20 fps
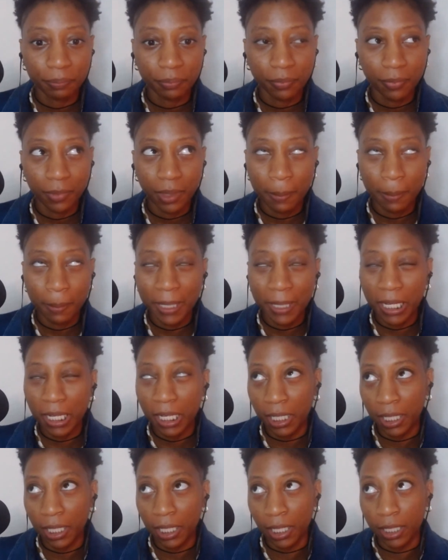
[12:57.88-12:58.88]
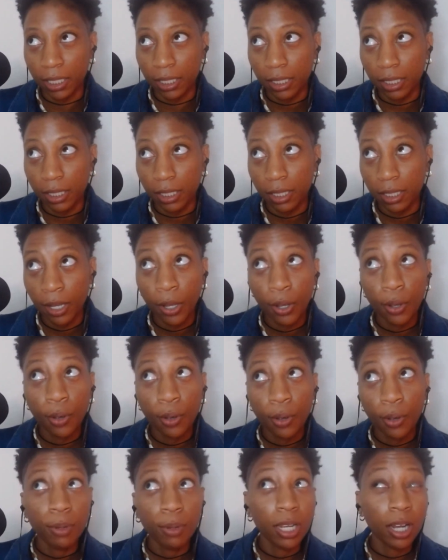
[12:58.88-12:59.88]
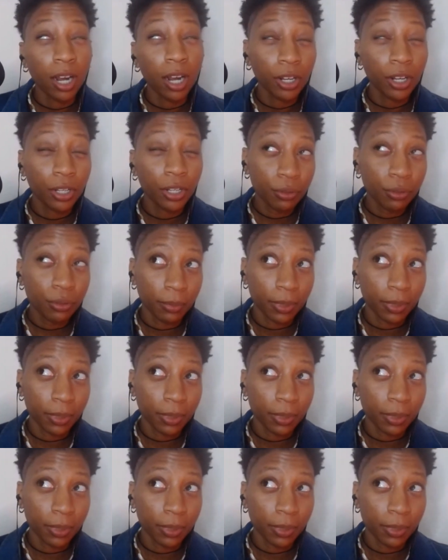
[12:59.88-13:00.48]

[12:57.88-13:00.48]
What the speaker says: because we are humans.